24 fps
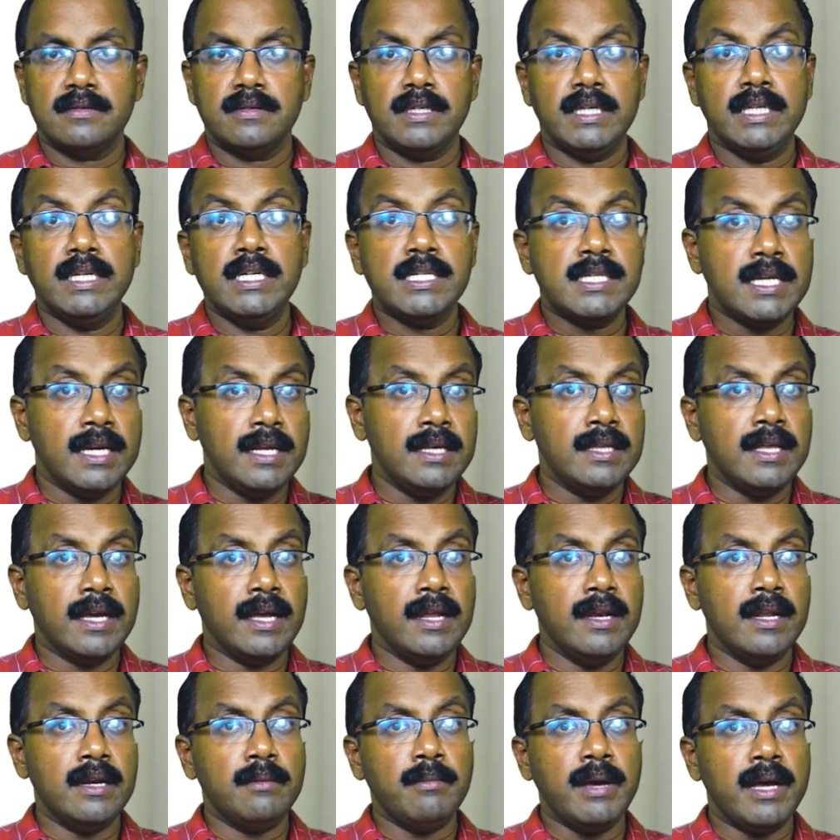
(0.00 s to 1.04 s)
Initially the
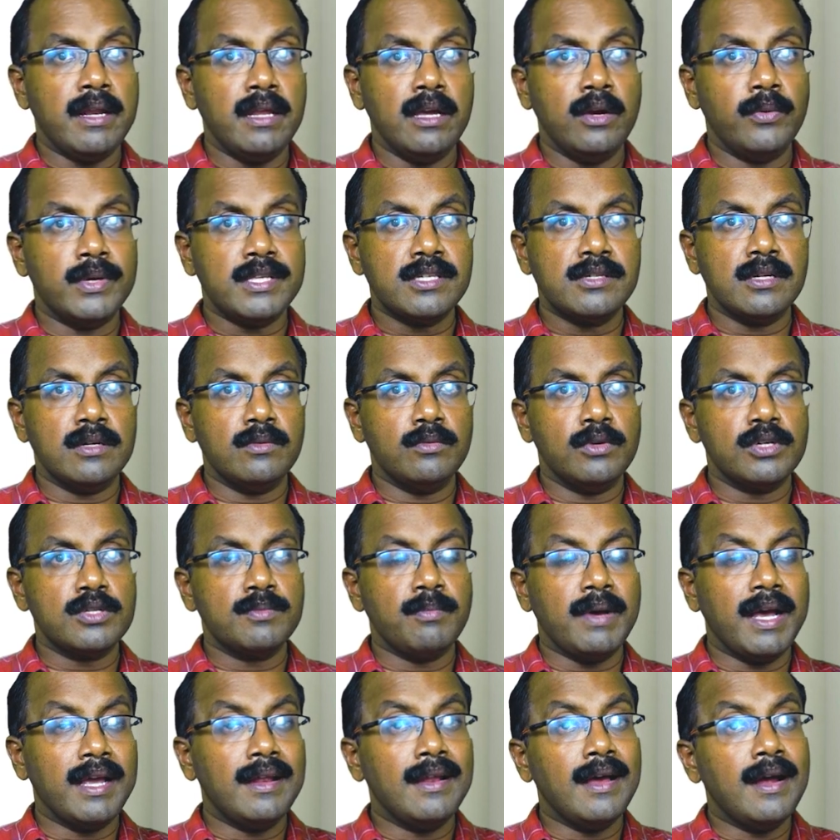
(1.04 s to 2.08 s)
Guillain-Barré question was
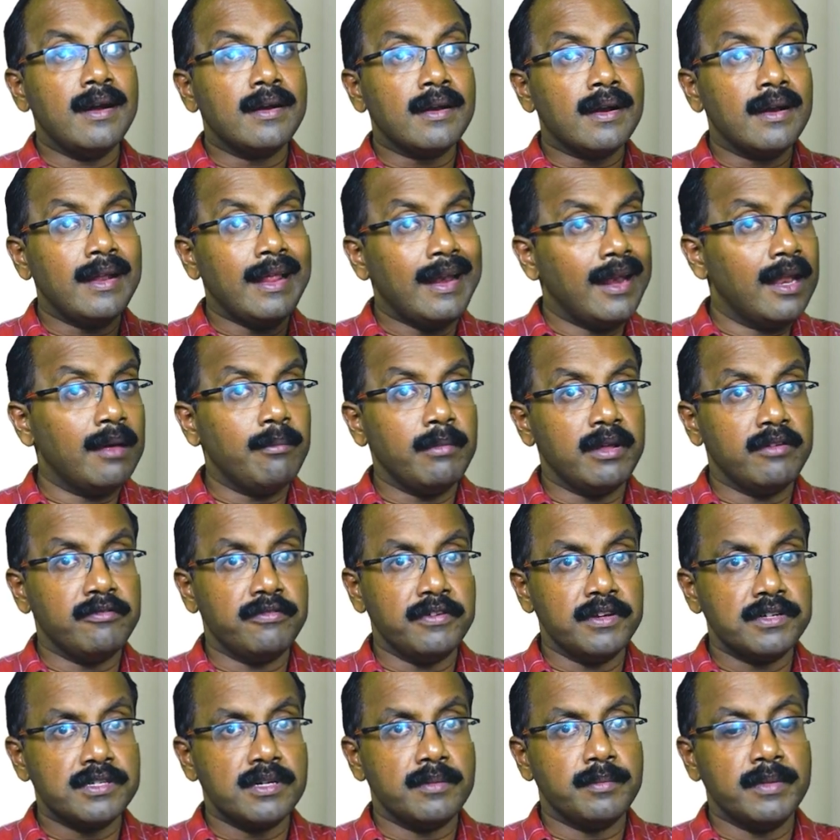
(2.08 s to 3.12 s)
bilateral LMN
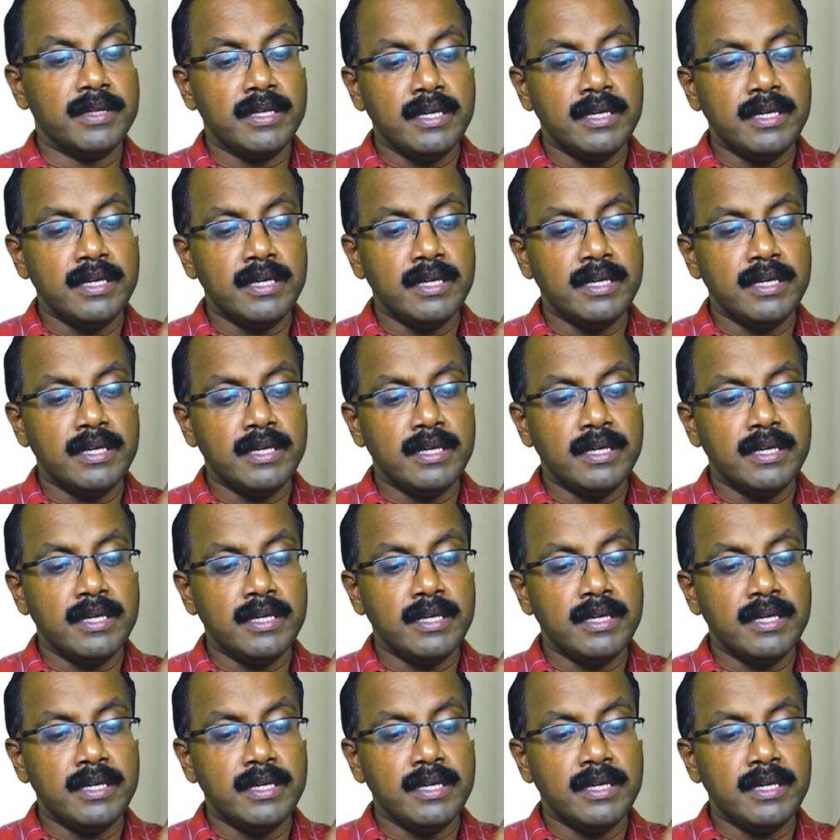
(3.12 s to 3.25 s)
facial.